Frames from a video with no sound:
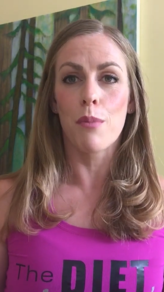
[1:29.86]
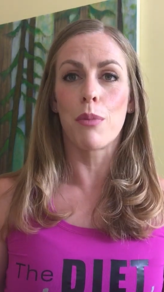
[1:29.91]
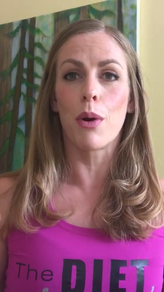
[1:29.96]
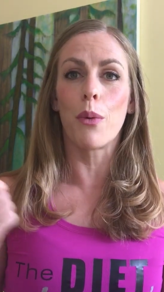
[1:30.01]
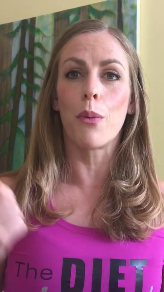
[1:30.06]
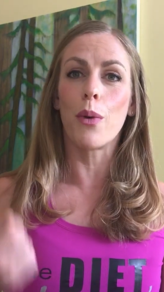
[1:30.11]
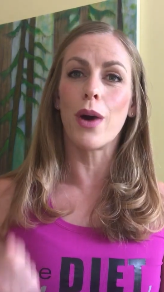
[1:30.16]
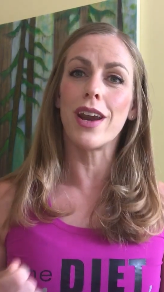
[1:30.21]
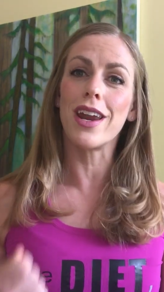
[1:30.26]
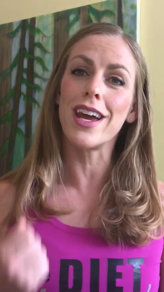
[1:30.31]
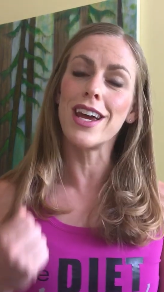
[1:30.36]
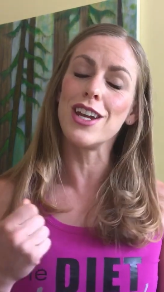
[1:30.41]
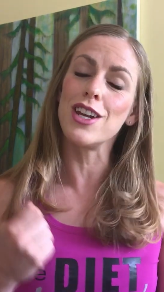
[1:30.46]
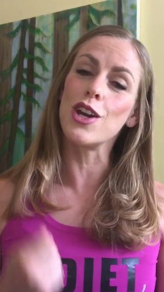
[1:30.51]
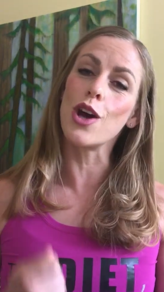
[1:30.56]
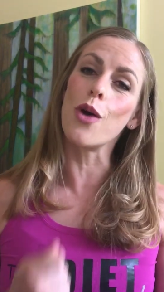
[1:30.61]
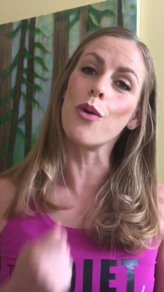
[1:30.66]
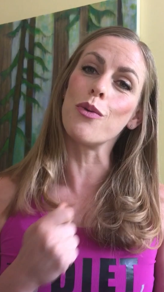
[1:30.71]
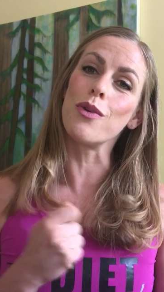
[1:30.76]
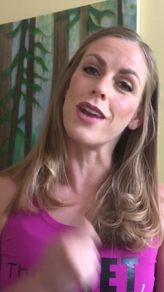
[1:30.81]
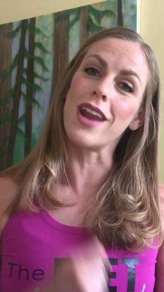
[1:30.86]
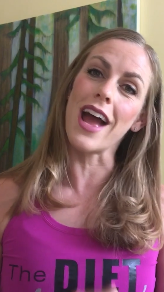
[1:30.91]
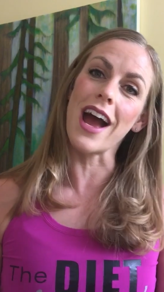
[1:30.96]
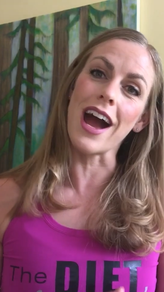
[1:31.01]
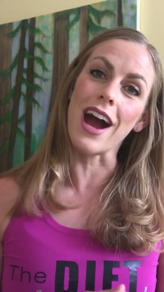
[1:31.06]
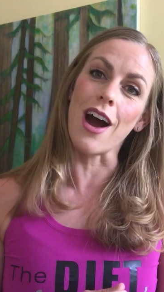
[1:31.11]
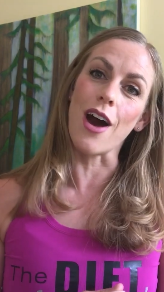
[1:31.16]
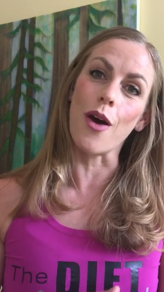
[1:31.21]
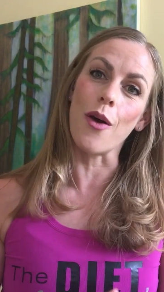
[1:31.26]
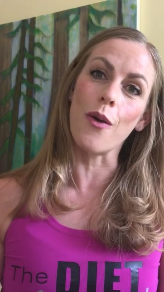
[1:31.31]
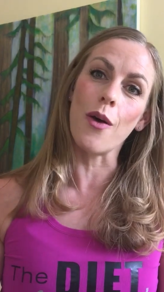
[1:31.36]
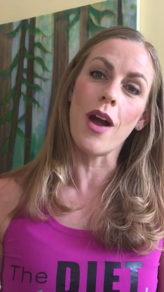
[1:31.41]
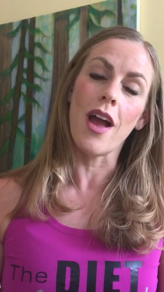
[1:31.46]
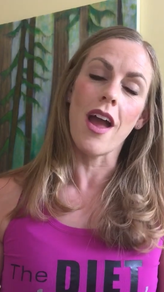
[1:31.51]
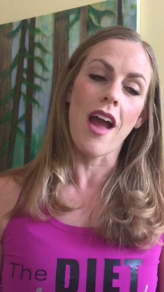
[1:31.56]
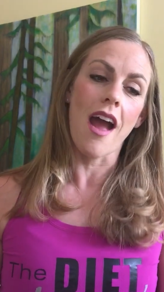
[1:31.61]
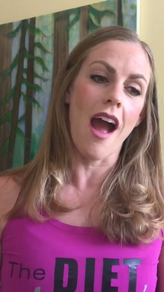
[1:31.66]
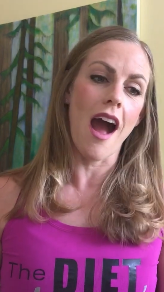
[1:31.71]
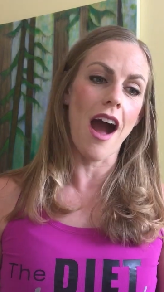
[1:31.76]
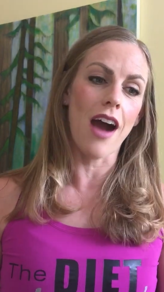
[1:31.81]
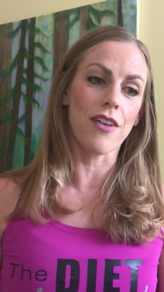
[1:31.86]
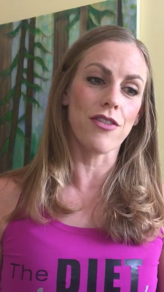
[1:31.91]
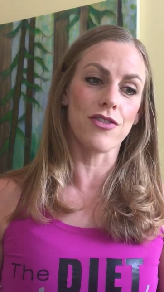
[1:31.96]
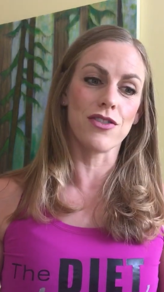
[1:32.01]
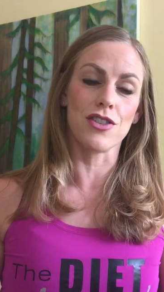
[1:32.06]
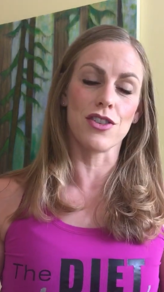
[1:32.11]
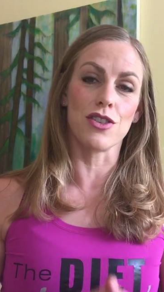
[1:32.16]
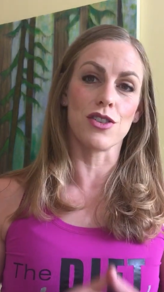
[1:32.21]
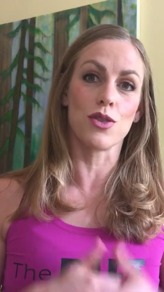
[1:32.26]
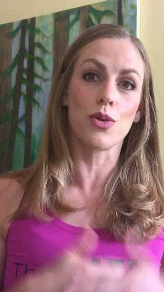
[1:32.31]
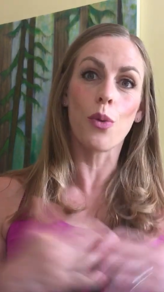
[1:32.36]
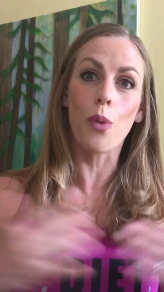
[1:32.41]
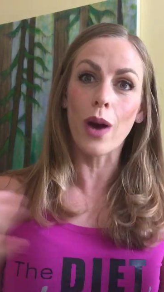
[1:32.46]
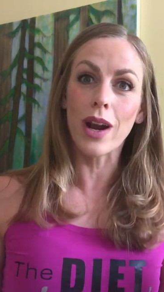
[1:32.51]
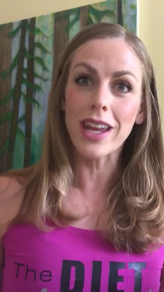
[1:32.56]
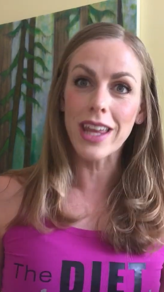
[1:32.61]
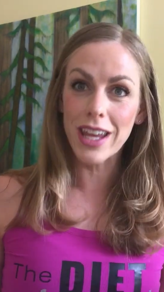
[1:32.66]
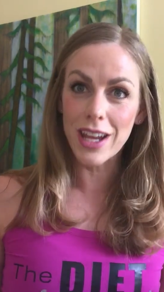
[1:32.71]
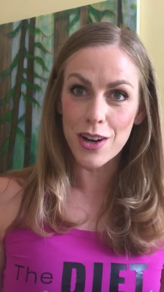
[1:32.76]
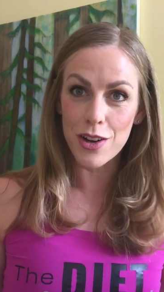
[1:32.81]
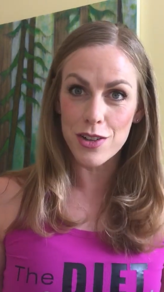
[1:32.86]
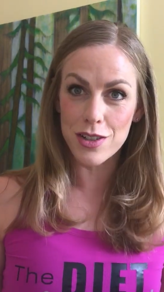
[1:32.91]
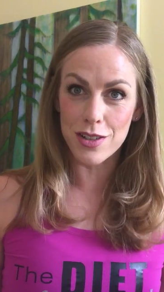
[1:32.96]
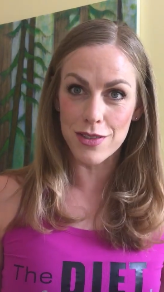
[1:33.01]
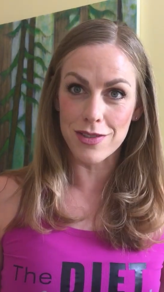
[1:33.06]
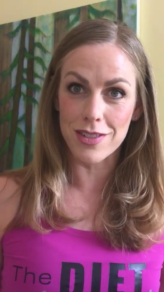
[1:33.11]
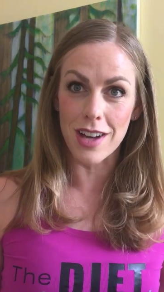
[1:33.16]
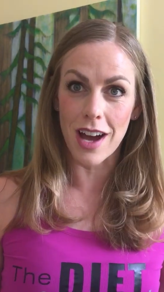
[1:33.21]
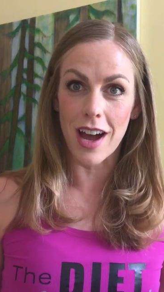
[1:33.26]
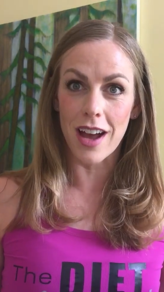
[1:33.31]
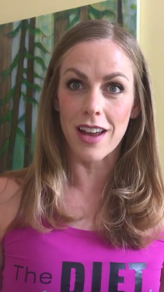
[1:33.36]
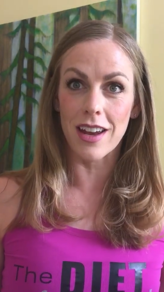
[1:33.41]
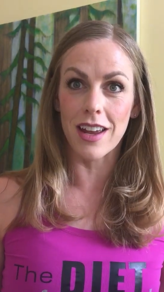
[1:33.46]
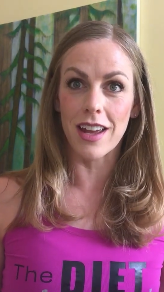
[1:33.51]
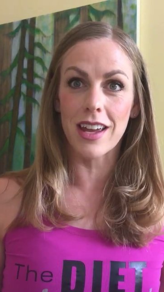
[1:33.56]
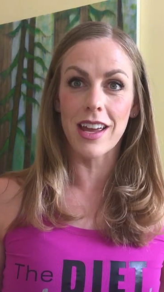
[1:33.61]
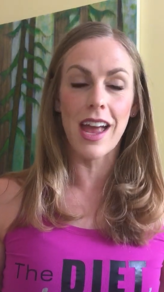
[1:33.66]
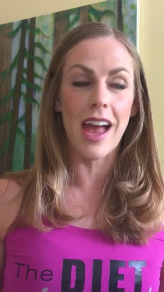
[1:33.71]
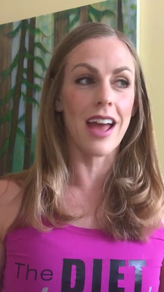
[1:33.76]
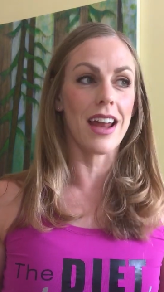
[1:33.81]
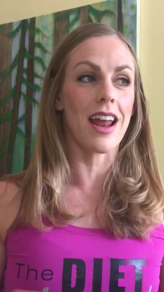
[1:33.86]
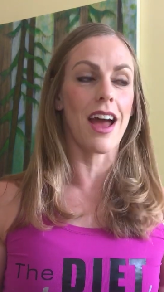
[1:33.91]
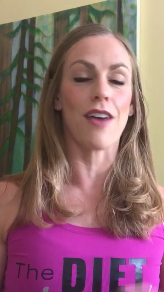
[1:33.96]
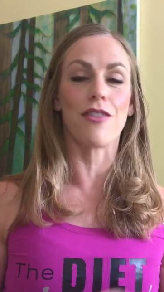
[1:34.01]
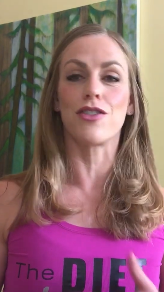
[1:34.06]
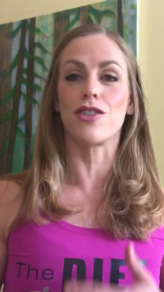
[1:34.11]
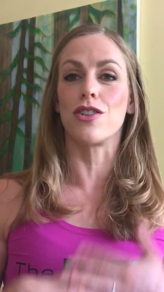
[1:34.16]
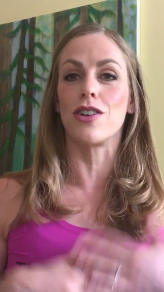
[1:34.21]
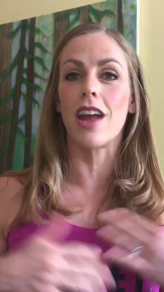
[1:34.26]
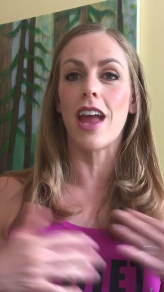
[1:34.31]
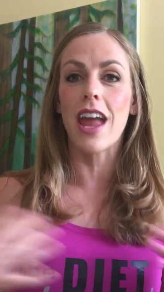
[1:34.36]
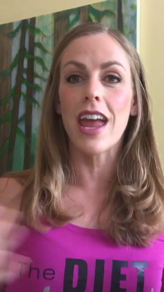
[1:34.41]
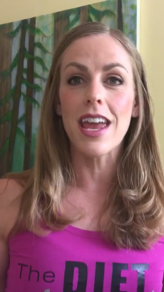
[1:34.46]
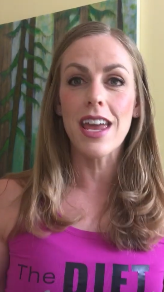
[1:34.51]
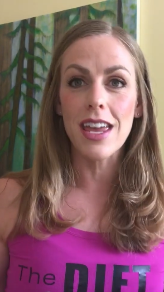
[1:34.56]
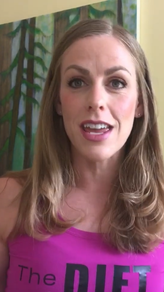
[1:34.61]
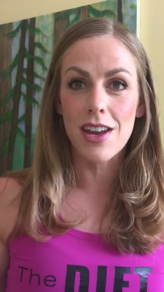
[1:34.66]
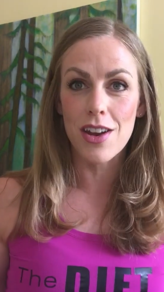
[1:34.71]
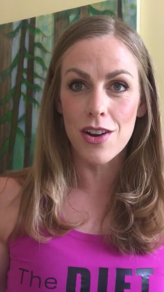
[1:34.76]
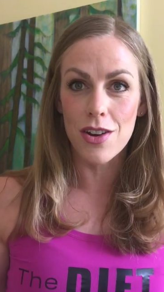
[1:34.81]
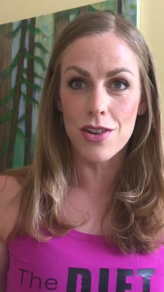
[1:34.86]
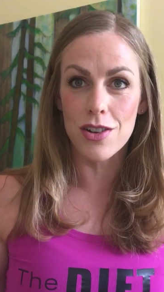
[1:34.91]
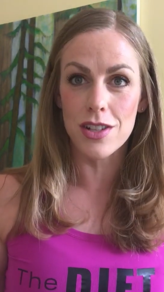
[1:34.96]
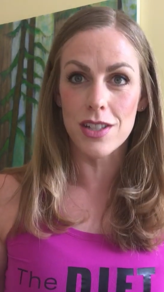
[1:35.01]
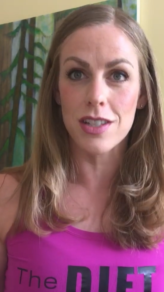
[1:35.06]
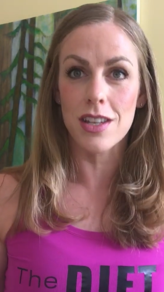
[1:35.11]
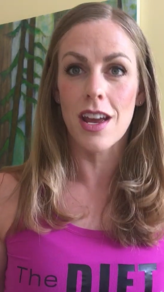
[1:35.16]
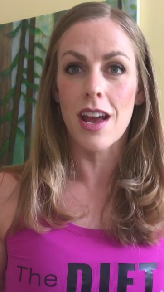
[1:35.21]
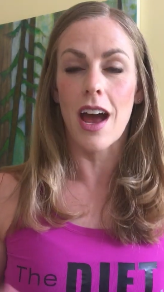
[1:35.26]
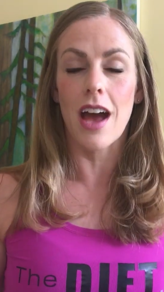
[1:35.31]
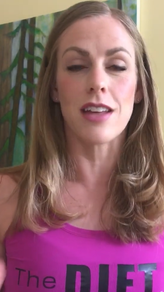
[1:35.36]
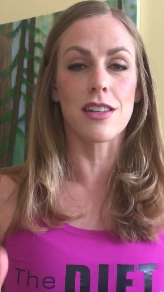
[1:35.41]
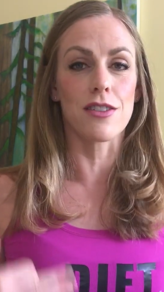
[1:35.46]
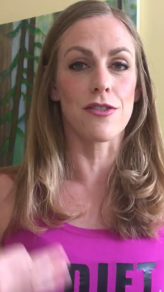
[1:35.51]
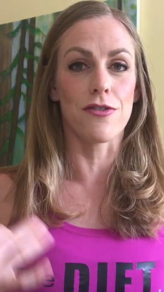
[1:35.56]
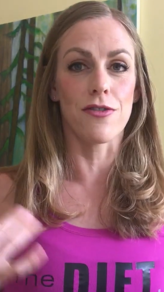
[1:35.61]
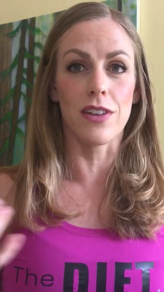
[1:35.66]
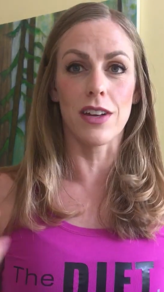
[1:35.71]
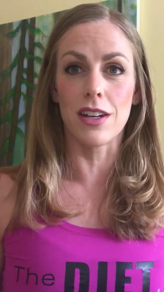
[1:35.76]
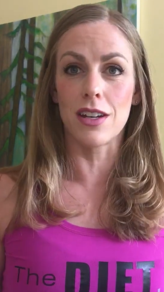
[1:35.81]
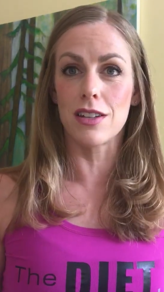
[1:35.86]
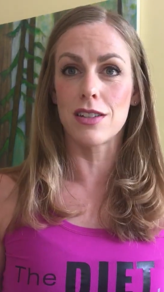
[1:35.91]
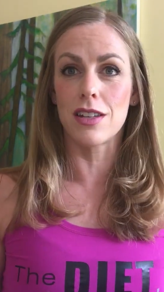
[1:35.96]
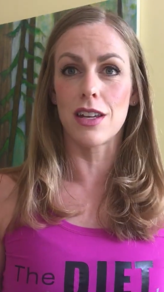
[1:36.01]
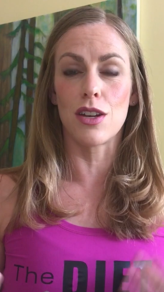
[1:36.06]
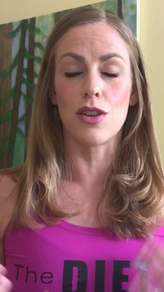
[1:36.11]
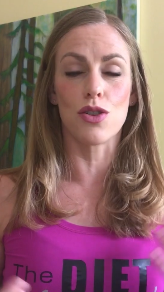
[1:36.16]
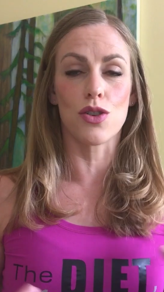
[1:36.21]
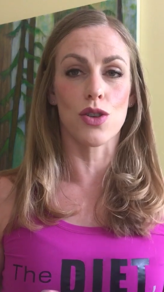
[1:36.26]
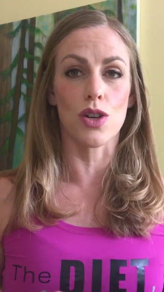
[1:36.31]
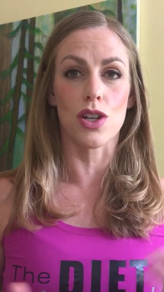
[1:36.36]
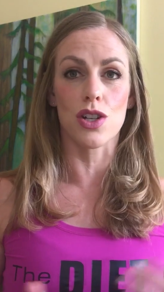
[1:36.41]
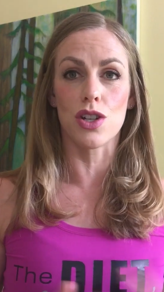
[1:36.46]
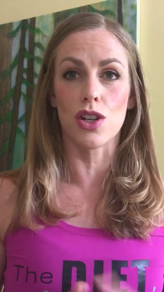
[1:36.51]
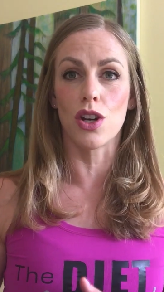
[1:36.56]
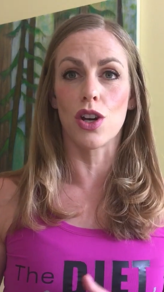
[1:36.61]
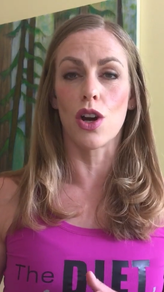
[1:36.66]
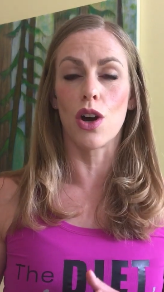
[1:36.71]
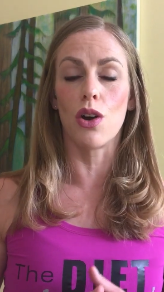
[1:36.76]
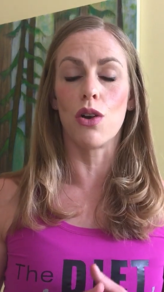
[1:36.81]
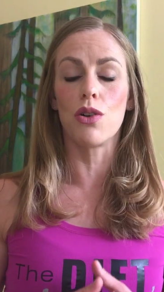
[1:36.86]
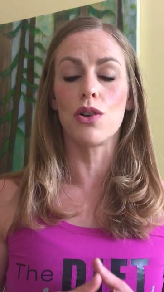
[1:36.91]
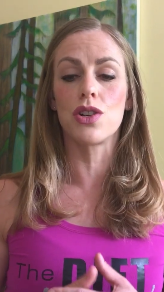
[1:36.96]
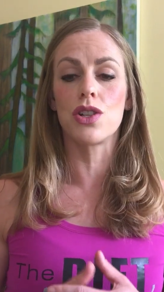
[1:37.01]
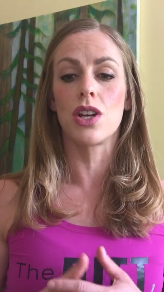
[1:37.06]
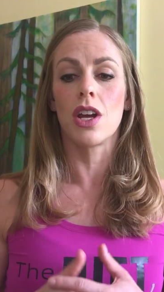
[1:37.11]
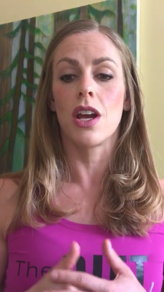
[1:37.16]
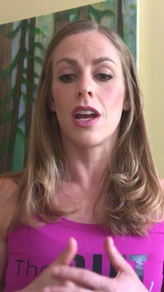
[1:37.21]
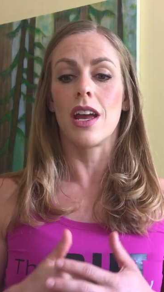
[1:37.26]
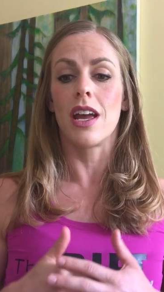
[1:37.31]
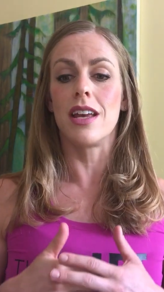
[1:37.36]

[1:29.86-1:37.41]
But what I know now, after 20 years of dieting and after 8 years as a fitness and nutrition coach,